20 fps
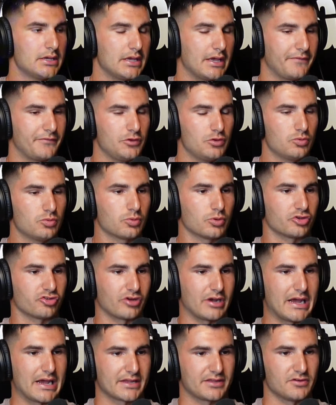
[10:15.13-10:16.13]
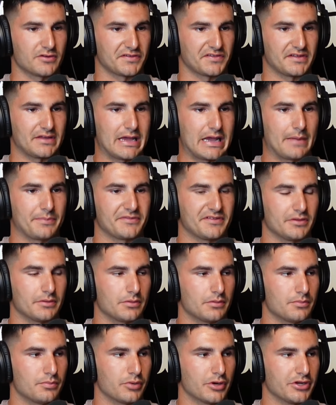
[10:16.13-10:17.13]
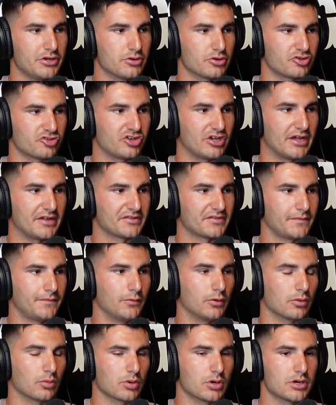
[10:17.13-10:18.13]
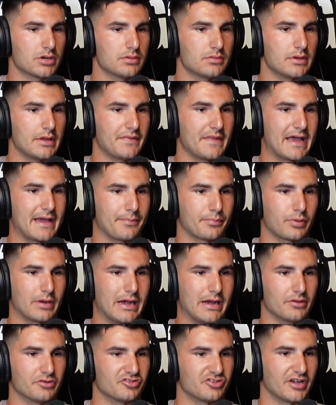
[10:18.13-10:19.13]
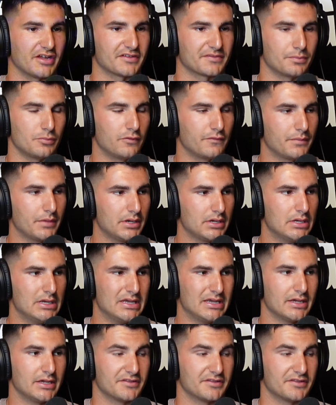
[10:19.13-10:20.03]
if you retract your scaps and bring your chest forward in that proud chest movement,